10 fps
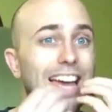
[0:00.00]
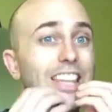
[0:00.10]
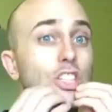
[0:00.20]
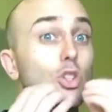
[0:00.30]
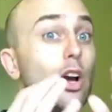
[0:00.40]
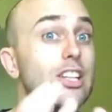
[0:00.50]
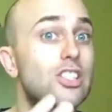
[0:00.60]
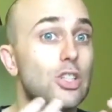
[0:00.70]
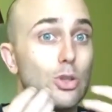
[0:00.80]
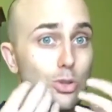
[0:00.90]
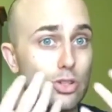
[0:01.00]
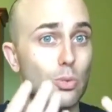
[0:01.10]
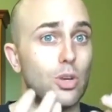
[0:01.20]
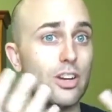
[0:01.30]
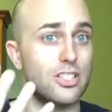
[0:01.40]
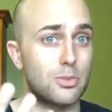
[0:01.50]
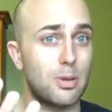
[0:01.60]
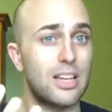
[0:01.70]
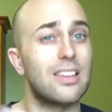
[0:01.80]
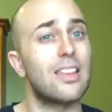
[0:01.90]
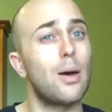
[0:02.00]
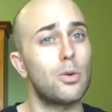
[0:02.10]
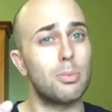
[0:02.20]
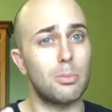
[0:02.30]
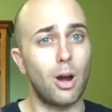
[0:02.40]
and then trying to use it when I speak. That would be